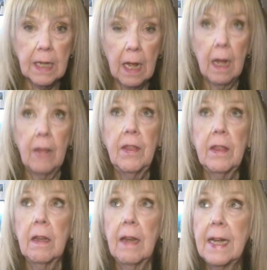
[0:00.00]
Uh, I
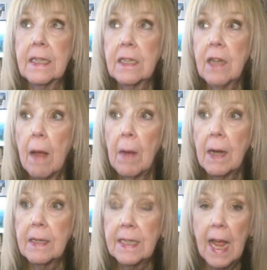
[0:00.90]
think the last time
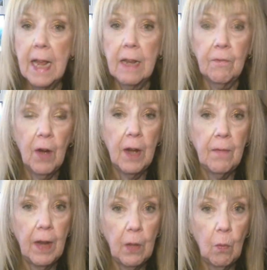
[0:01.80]
I sang in front
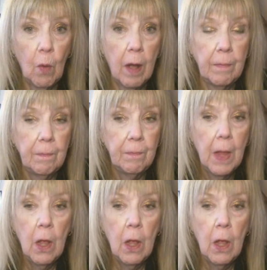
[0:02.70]
of anyone